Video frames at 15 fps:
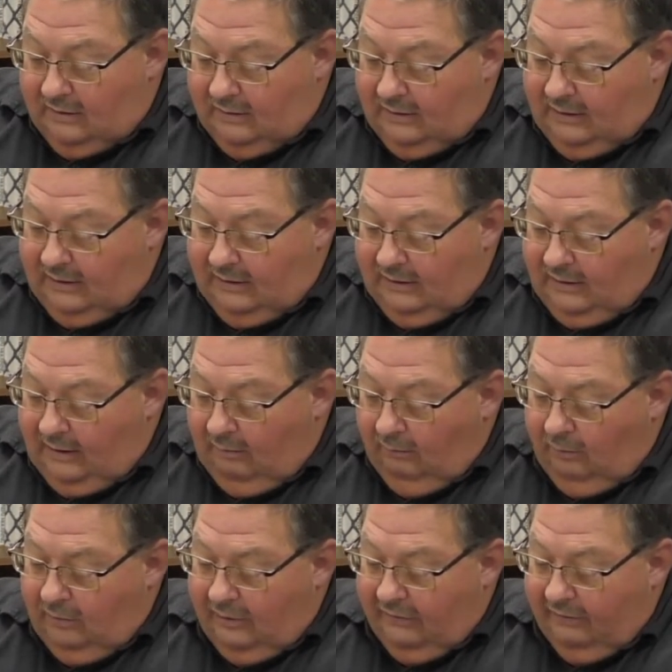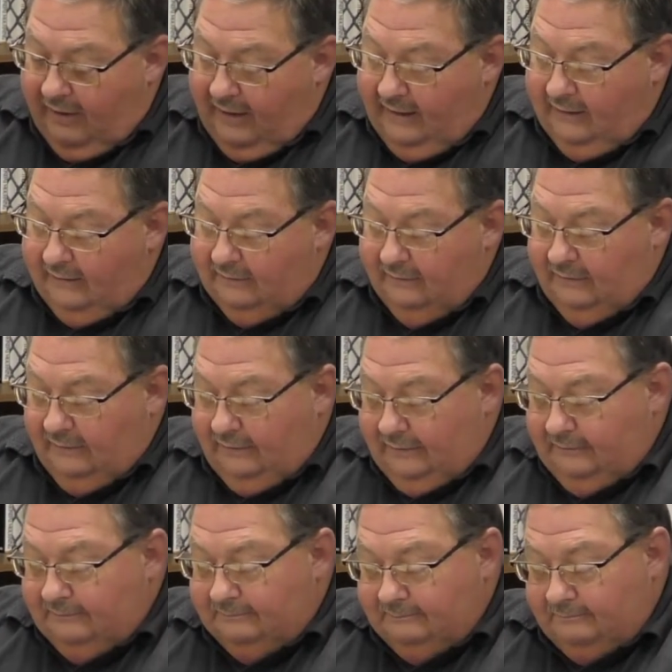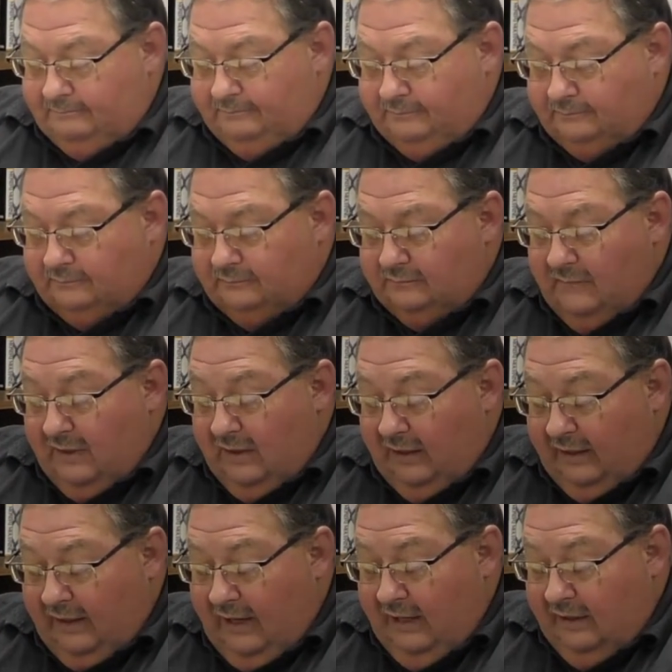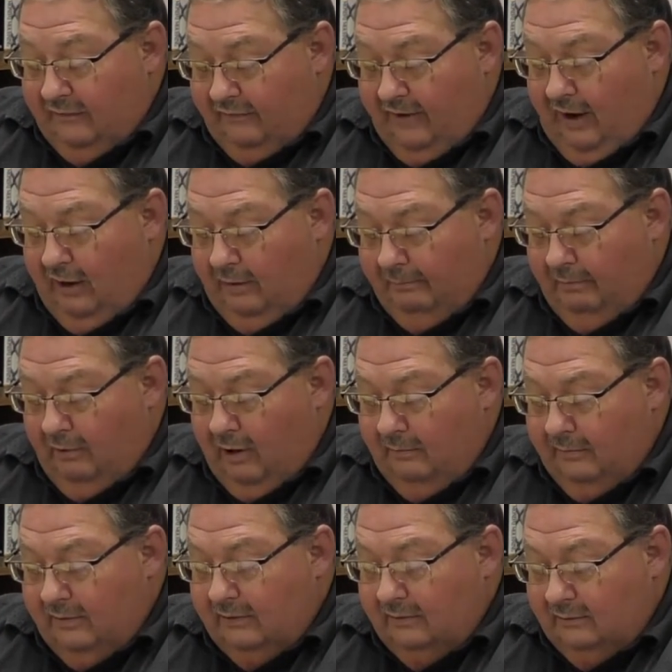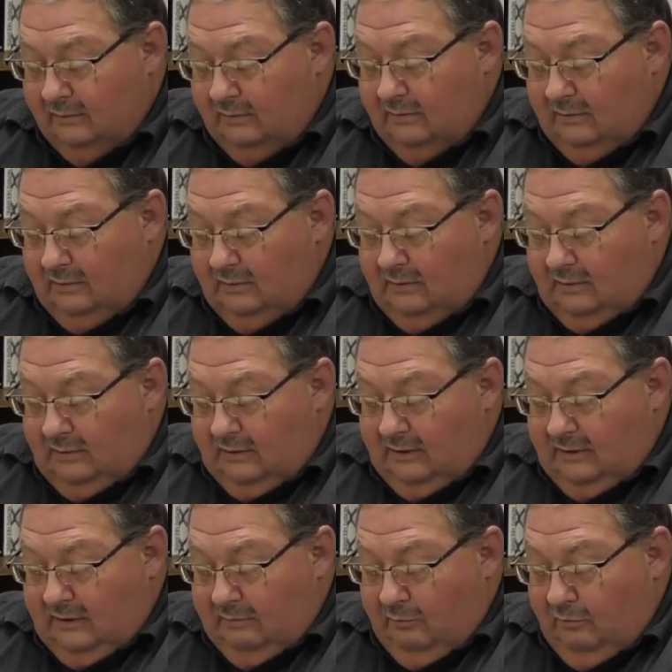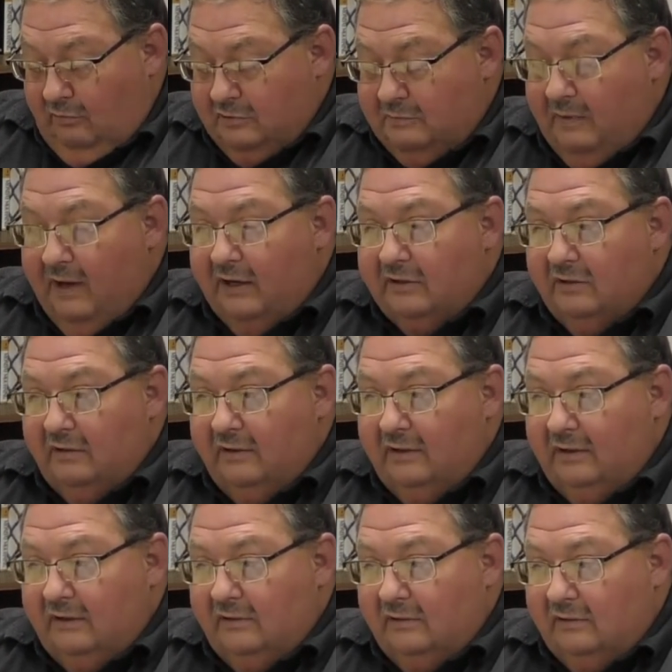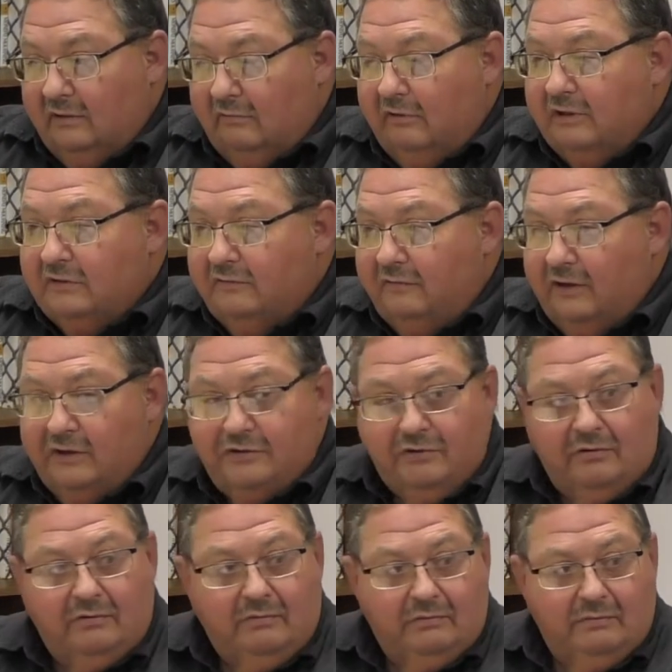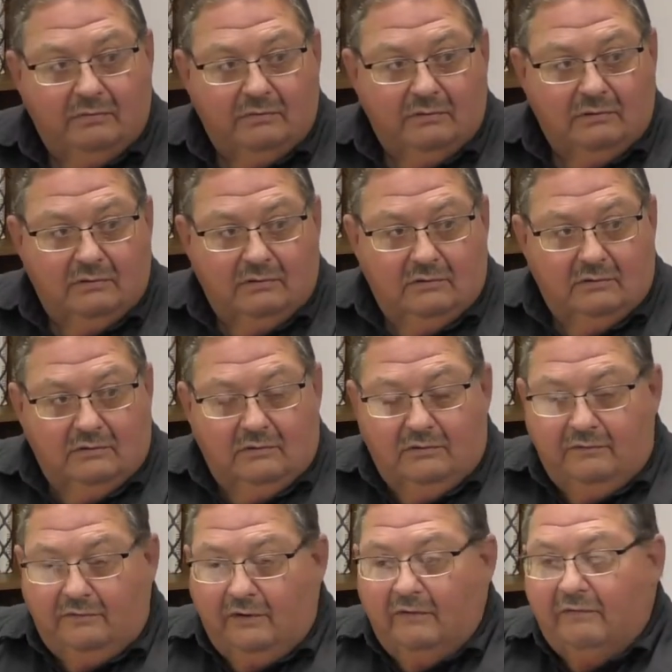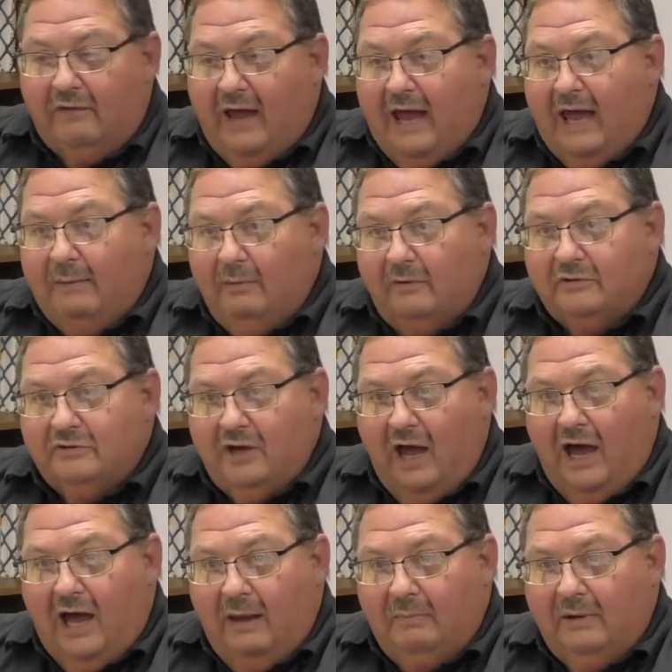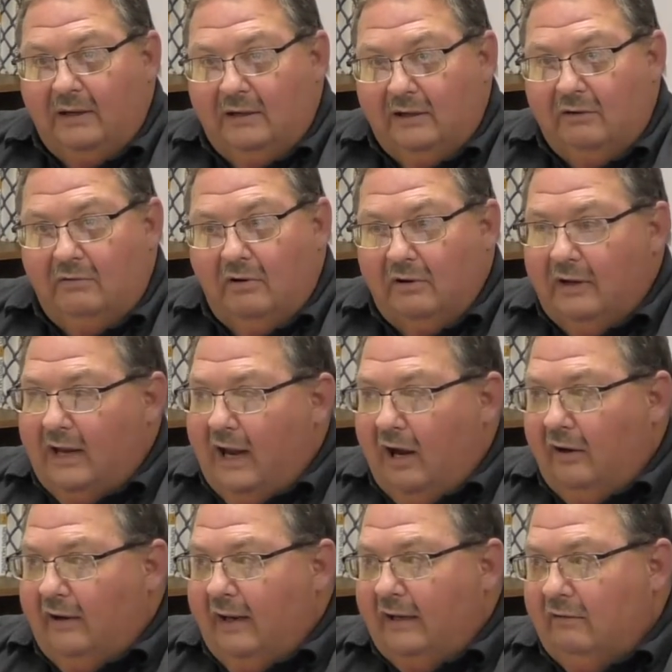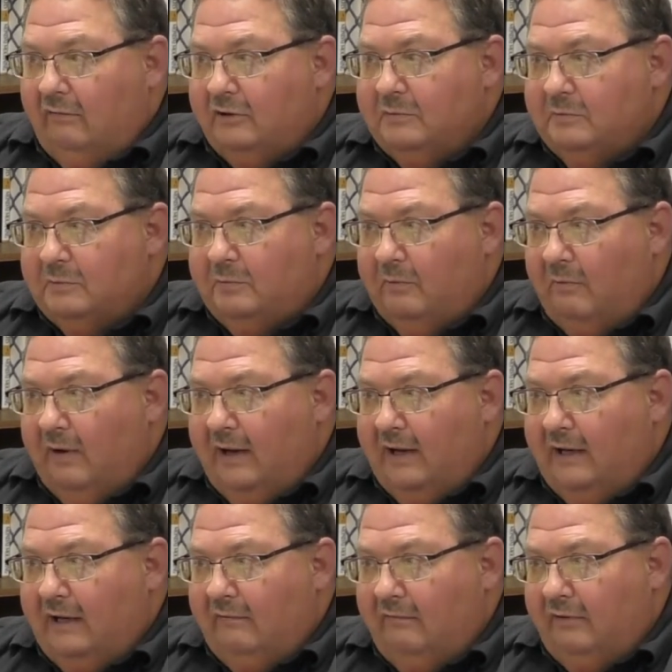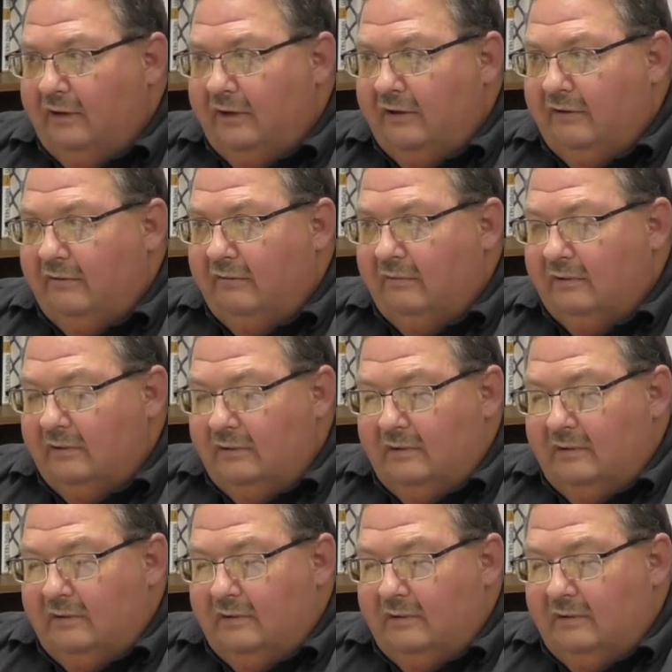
And then I want to thank, again, the fire department and more especially Chris Fisher for the fabulous job they do on the Iron Gate Christmas Parade every year.